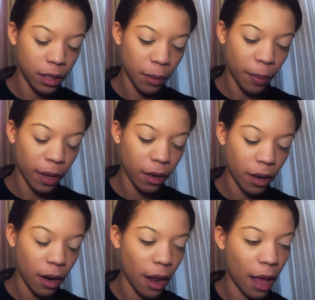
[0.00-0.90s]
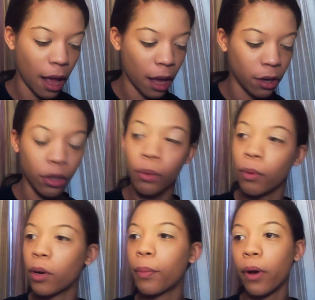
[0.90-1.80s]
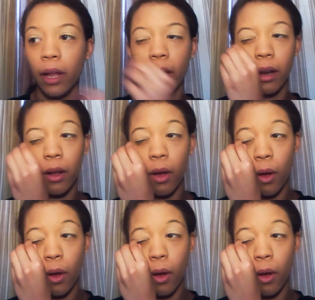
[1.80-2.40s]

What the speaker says: dip in, and you want to put it